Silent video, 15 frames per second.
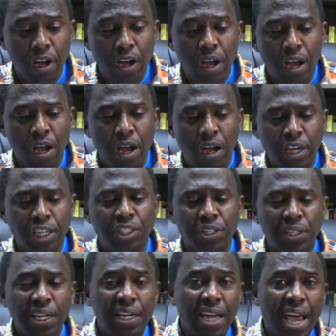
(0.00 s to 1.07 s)
into the
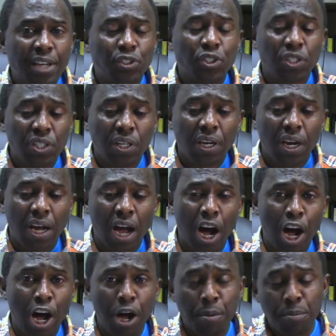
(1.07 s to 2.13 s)
next
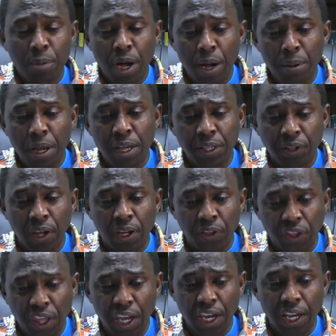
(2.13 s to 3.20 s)
um, uh, uh, uh
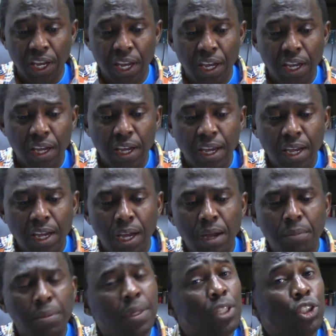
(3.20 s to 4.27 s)
thing
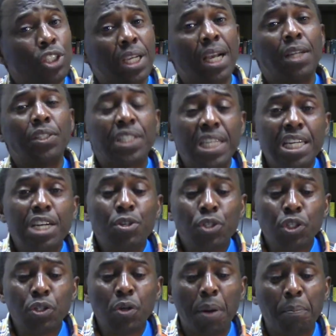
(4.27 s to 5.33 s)
she continues to
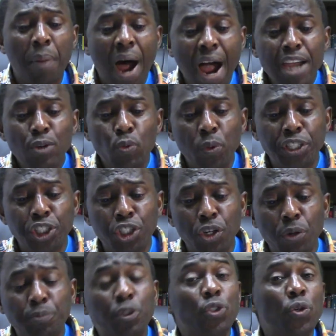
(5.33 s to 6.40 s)
abide with Job
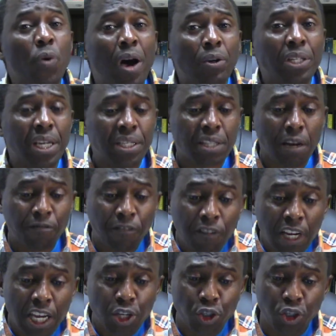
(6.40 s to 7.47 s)
throughout his
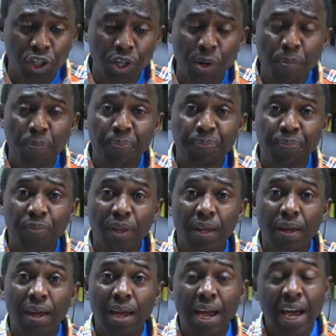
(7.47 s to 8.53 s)
affliction,
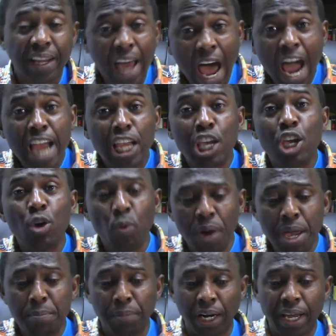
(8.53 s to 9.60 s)
and
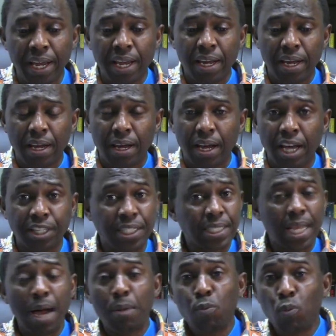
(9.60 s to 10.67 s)
arguably, as
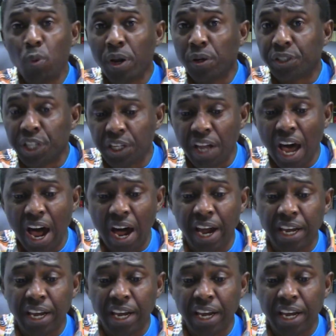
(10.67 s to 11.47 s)
some will deny,